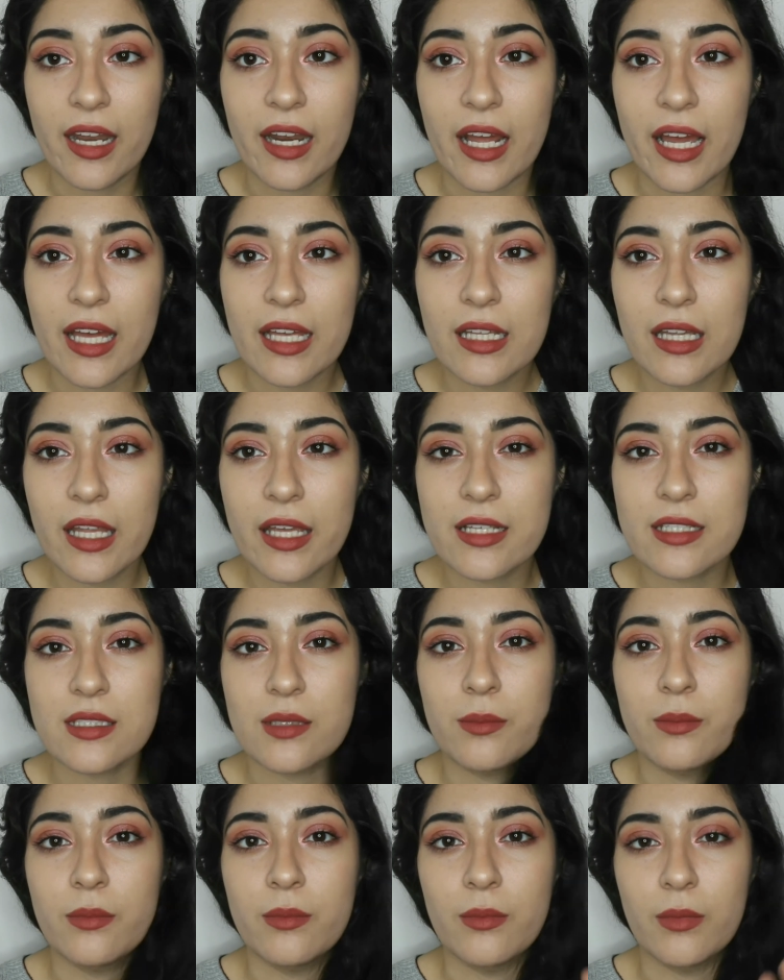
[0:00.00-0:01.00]
And I had like
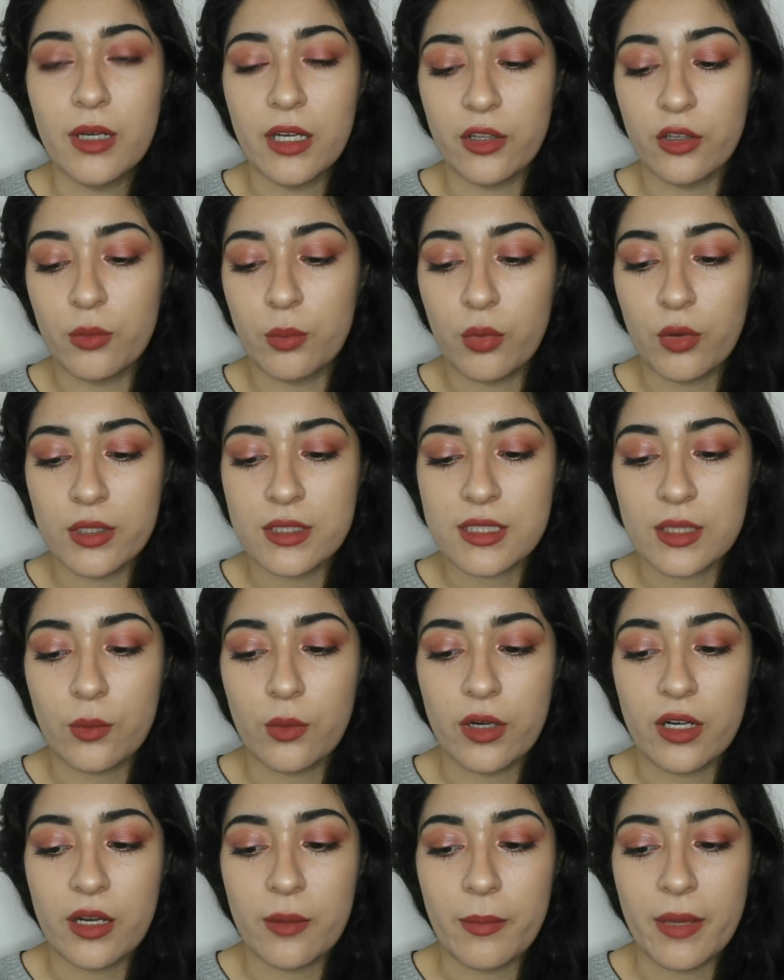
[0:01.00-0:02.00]
some other points
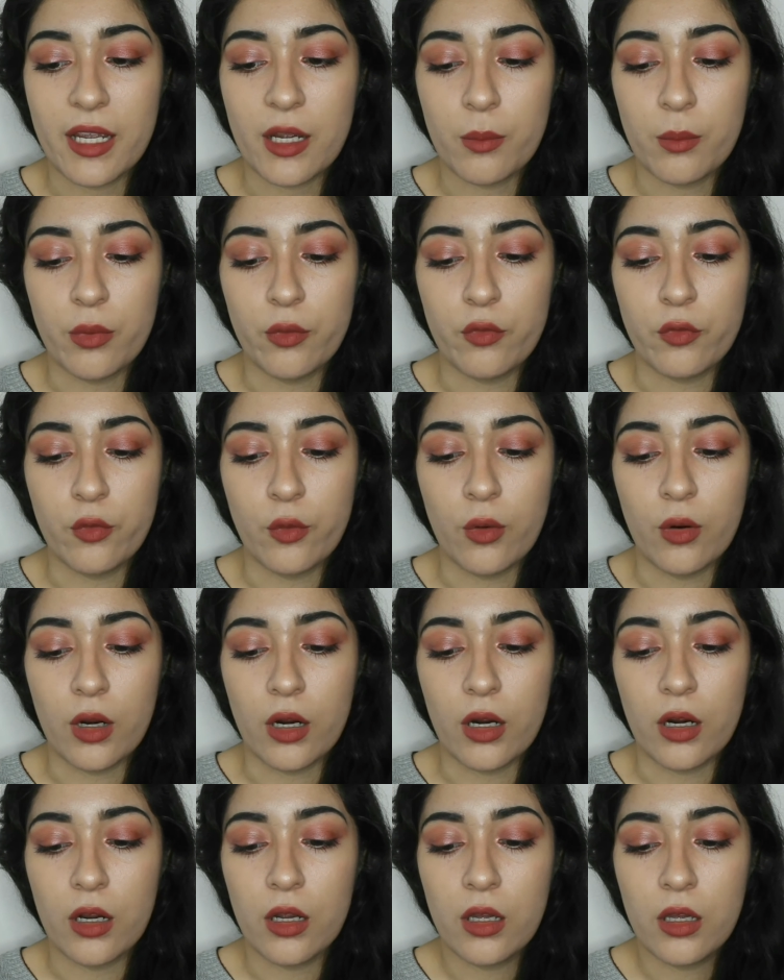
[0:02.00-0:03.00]
I wanted to make
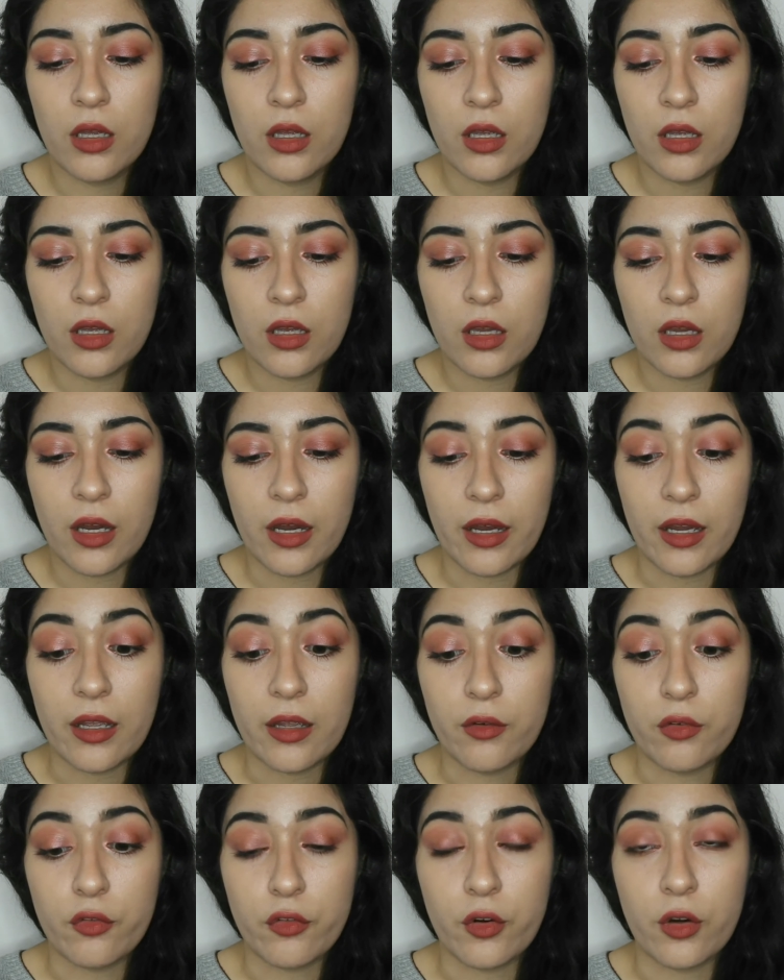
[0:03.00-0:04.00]
before
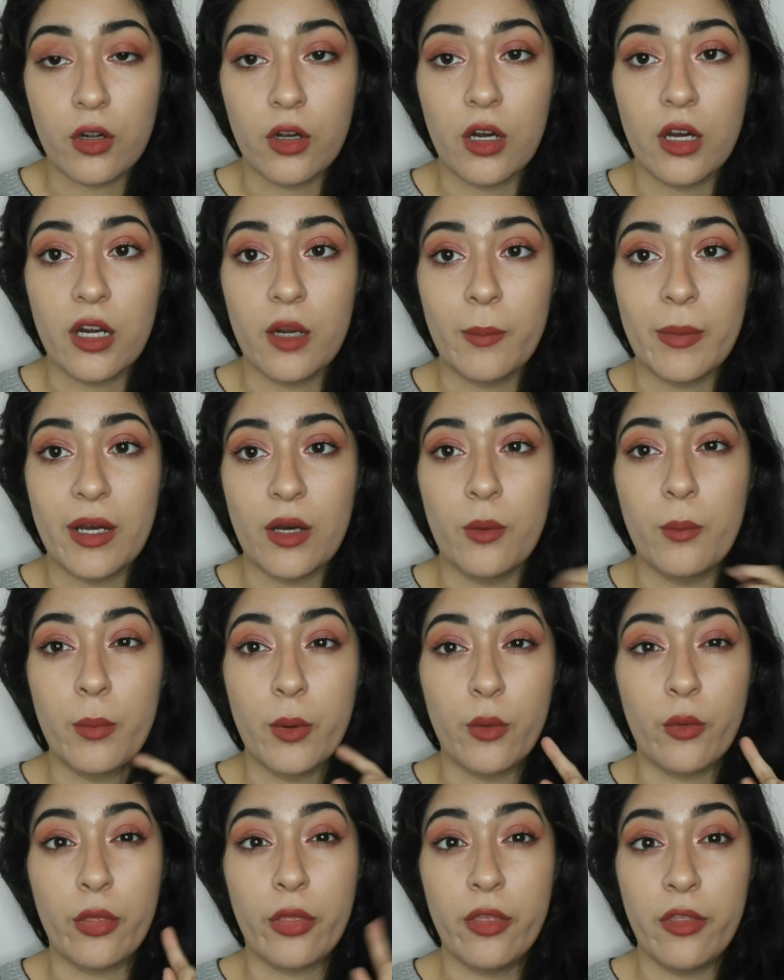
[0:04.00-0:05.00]
I forgot
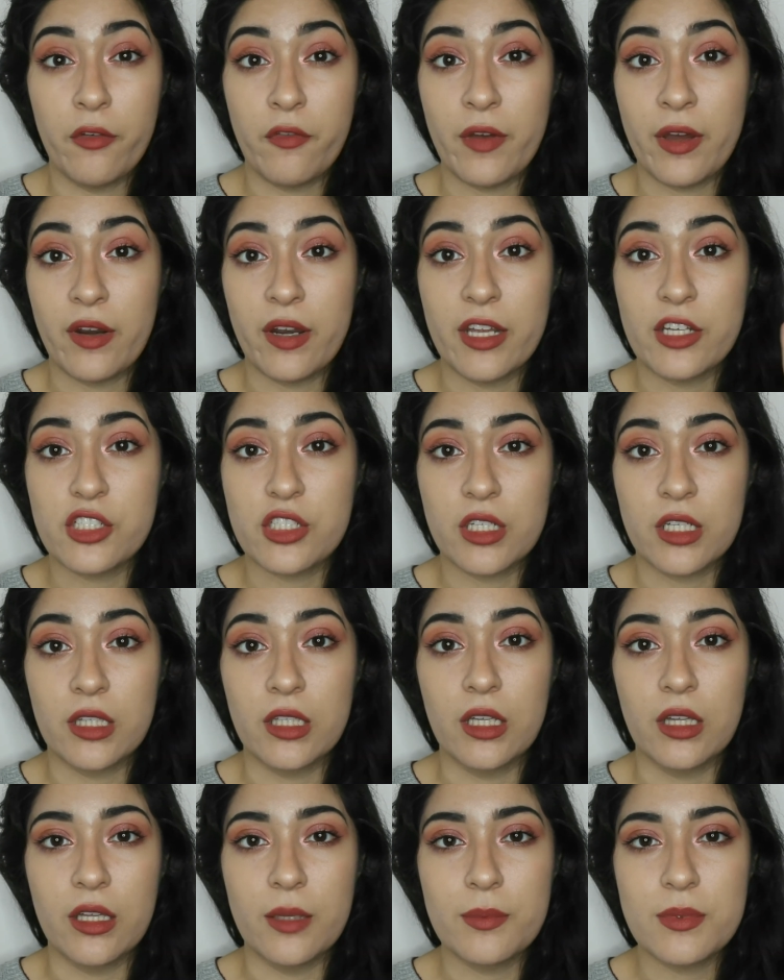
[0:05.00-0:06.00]
about both the foundation
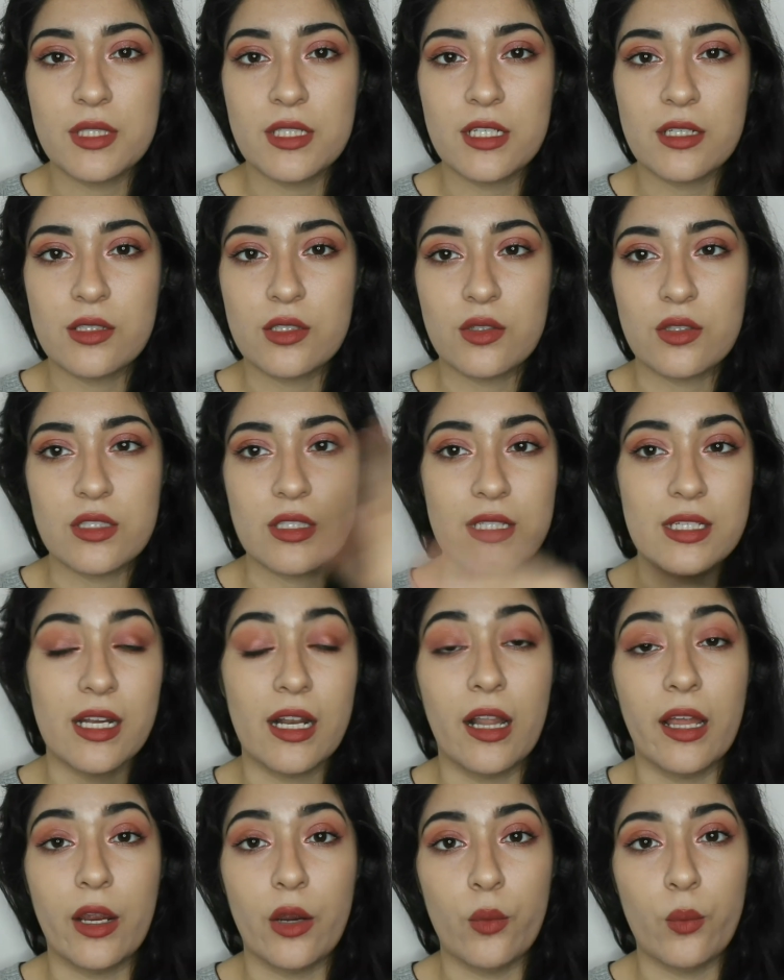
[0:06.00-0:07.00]
and the lipstick, so this is
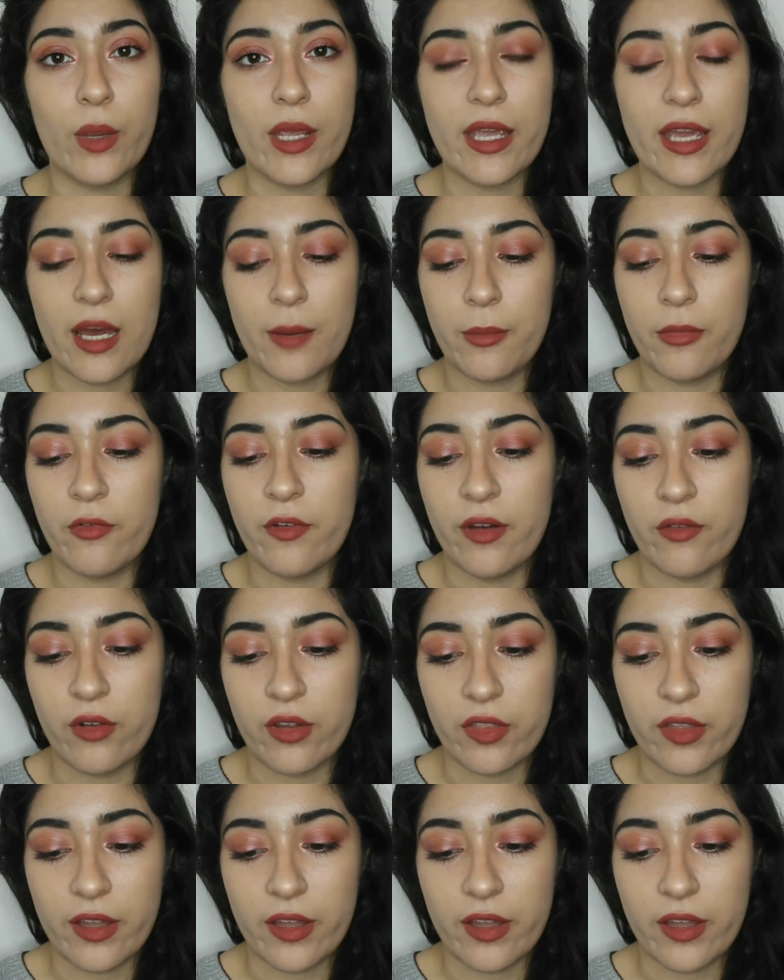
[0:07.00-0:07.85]
kind of like a recap of